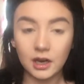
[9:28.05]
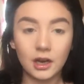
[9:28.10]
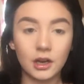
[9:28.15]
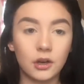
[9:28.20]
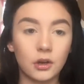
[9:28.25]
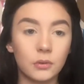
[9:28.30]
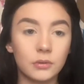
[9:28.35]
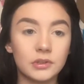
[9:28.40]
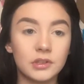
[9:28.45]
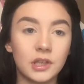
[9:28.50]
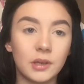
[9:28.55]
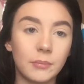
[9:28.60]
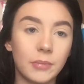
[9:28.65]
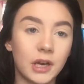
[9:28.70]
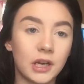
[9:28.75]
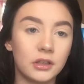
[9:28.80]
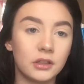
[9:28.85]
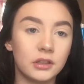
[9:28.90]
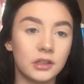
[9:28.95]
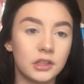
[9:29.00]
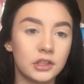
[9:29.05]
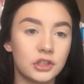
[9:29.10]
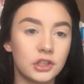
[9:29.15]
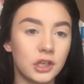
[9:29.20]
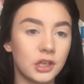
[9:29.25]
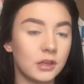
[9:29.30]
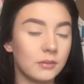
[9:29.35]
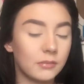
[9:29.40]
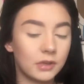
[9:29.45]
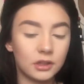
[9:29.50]
I always hit pan on this
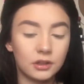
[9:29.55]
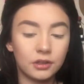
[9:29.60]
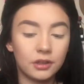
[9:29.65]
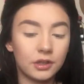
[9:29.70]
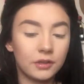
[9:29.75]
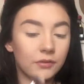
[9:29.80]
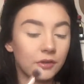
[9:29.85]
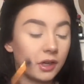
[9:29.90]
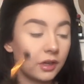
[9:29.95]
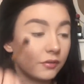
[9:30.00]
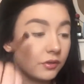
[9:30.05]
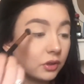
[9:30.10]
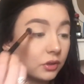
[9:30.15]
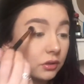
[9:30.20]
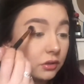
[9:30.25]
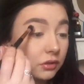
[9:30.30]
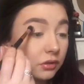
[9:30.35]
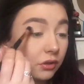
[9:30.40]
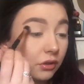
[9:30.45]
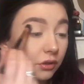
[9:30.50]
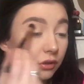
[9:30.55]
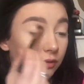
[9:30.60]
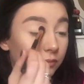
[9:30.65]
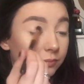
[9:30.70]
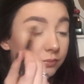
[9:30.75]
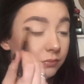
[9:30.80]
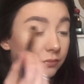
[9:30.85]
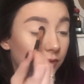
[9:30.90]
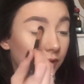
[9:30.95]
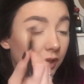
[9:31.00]
shade in my 35Os or
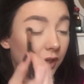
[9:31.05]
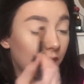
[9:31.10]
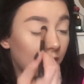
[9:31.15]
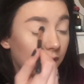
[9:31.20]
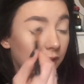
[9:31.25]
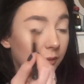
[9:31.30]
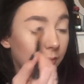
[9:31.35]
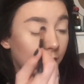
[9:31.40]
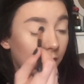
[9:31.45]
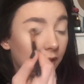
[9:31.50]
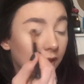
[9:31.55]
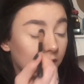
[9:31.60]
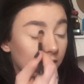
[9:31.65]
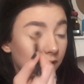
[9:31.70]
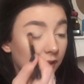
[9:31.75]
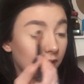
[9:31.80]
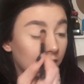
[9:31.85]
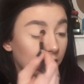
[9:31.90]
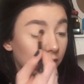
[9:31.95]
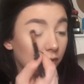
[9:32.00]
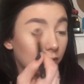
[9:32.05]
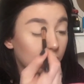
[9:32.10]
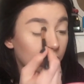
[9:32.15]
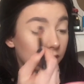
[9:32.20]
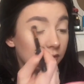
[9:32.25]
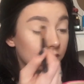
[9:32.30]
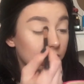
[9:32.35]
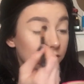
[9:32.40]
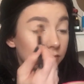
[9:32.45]
in any palette that I own.